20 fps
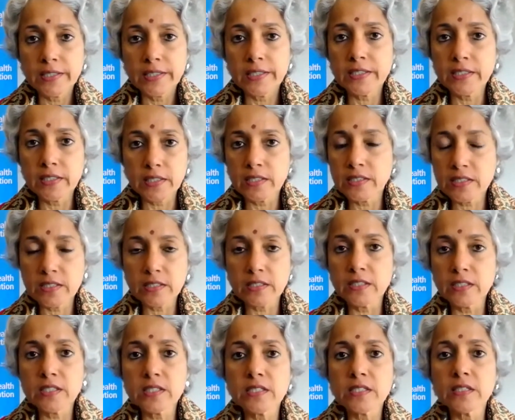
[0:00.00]

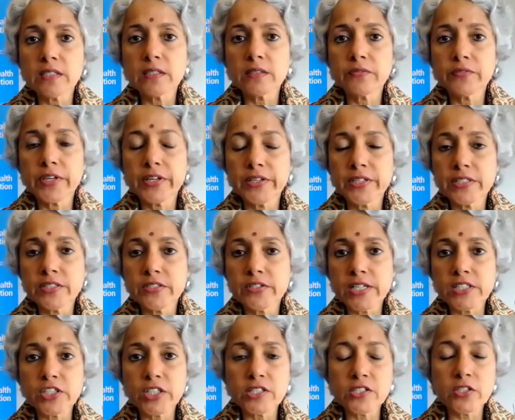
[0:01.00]
It's a very
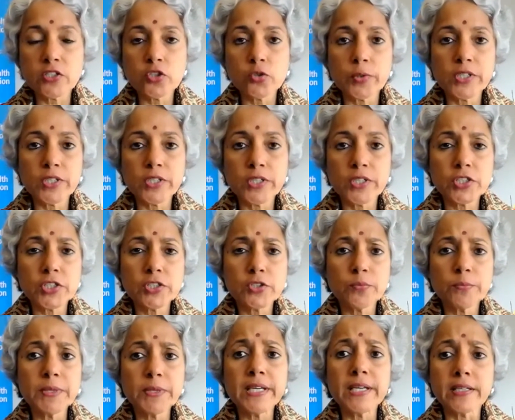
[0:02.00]
tragic situation to
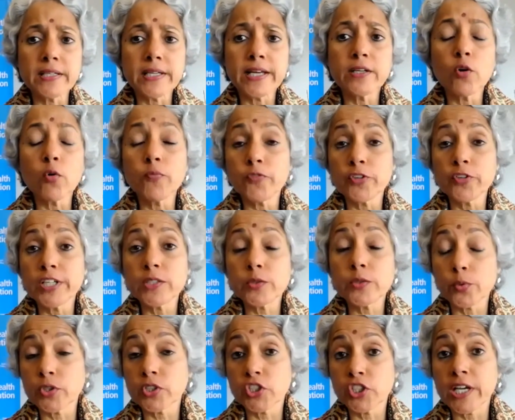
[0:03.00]
be in, and hopefully it
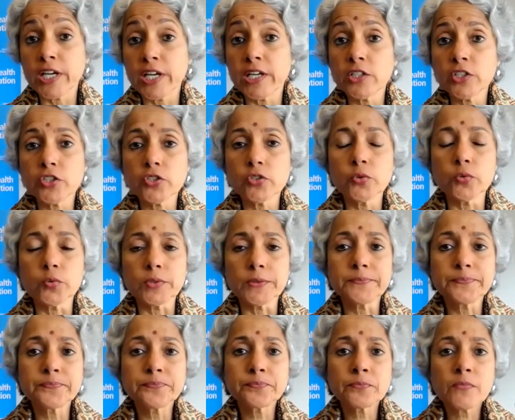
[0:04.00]
would change soon.
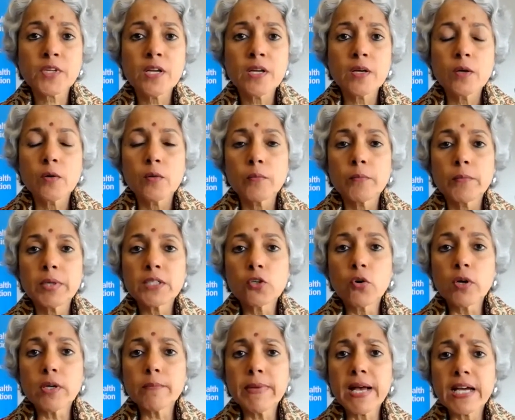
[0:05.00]
But
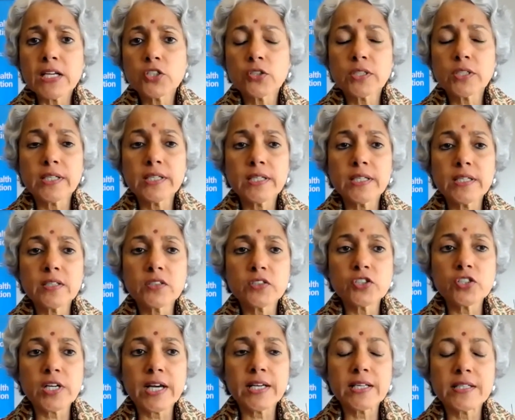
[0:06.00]
going back to clinical
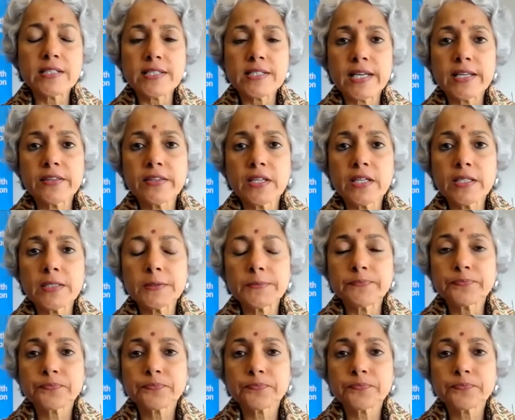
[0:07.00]
trials, I think,